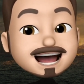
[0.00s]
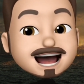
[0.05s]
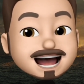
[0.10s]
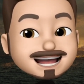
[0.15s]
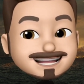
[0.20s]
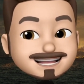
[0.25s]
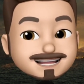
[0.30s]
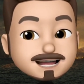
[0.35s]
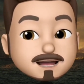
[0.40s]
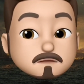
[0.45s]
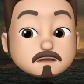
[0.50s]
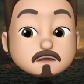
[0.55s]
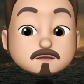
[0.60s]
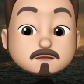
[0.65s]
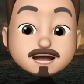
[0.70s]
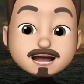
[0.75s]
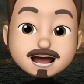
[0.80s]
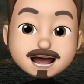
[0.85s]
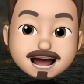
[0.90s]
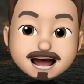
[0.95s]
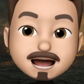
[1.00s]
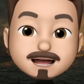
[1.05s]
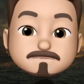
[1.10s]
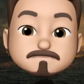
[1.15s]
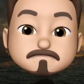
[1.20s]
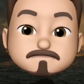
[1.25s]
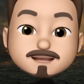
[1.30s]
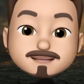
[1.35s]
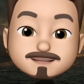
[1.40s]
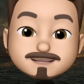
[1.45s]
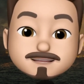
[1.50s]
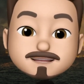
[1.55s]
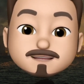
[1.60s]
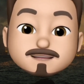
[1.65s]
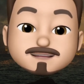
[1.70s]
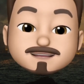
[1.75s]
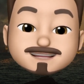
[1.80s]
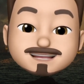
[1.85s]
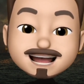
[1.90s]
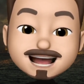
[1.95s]
as in the
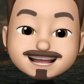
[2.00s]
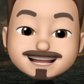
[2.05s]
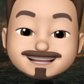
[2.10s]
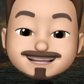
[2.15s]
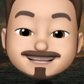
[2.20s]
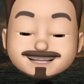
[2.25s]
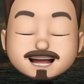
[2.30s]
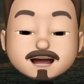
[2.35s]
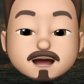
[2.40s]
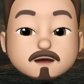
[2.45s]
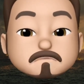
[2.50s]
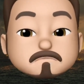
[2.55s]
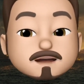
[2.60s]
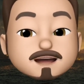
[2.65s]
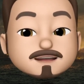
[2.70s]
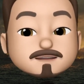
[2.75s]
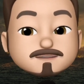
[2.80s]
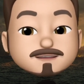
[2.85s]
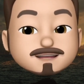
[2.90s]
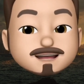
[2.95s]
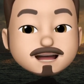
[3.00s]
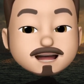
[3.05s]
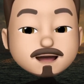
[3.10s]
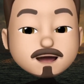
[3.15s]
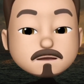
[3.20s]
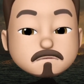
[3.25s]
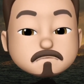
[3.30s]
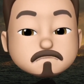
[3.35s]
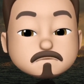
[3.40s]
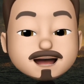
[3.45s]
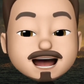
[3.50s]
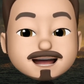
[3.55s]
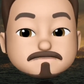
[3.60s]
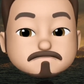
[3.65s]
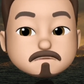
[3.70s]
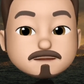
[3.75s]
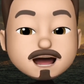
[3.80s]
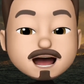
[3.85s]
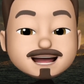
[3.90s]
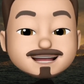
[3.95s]
mythical Titans, by using like a
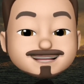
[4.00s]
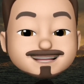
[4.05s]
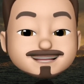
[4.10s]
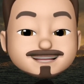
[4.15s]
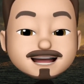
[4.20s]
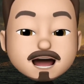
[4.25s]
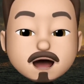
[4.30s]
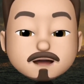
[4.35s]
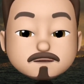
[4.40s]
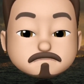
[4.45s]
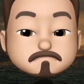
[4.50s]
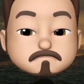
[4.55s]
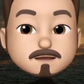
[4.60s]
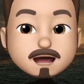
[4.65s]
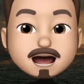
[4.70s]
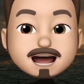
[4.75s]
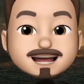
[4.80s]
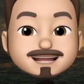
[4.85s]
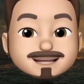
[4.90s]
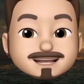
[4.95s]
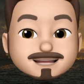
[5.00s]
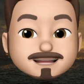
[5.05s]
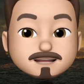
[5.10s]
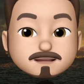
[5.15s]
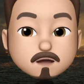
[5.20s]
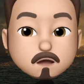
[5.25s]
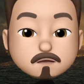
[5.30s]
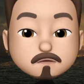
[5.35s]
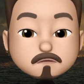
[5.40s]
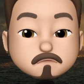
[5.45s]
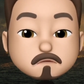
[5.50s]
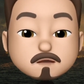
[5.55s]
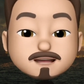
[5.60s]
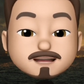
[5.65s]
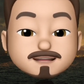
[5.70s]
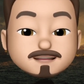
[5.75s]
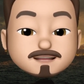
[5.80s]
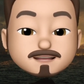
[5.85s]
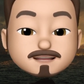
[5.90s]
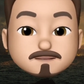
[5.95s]
man-made sound-based dog
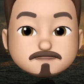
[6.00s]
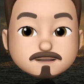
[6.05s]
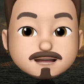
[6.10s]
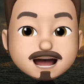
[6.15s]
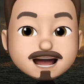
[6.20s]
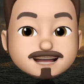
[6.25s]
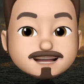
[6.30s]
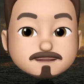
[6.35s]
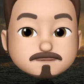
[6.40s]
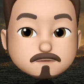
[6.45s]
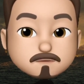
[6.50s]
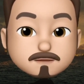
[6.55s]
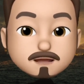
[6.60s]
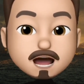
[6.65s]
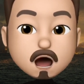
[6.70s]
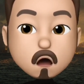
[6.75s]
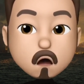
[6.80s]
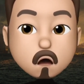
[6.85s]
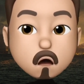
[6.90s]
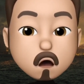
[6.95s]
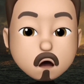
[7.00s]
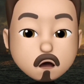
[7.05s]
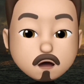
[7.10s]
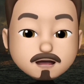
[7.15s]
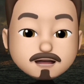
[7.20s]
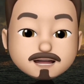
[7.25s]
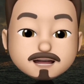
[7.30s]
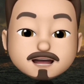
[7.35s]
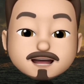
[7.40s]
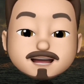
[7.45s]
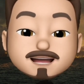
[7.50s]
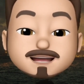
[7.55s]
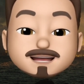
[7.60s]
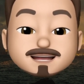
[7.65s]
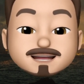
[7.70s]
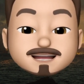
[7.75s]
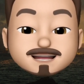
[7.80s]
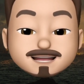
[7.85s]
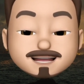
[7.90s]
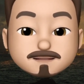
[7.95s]
whistle device called the Orca,
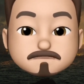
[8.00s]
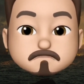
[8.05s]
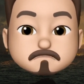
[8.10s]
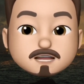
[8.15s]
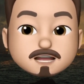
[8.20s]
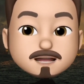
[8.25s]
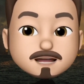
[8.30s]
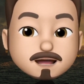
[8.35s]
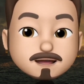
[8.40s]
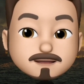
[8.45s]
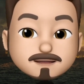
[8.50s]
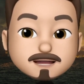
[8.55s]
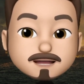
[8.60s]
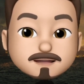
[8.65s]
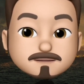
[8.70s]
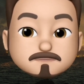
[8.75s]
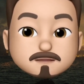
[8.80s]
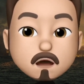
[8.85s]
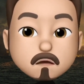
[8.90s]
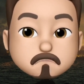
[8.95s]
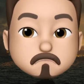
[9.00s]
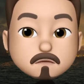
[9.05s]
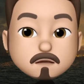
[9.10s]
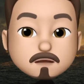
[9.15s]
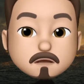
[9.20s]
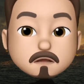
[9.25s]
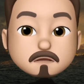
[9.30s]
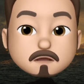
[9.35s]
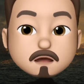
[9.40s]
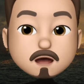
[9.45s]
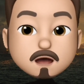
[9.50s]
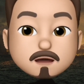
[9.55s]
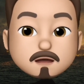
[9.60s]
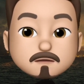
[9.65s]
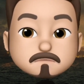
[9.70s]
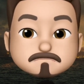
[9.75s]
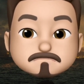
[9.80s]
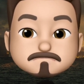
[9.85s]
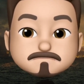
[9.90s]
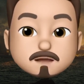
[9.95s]
because subtlety don't belong
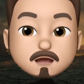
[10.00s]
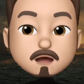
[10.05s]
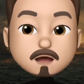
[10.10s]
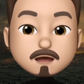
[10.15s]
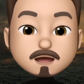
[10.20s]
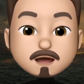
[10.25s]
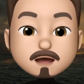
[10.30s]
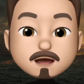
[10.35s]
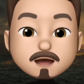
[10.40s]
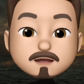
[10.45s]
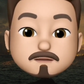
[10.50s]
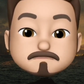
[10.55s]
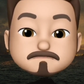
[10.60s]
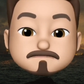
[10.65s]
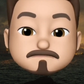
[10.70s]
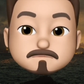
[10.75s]
here, clearly.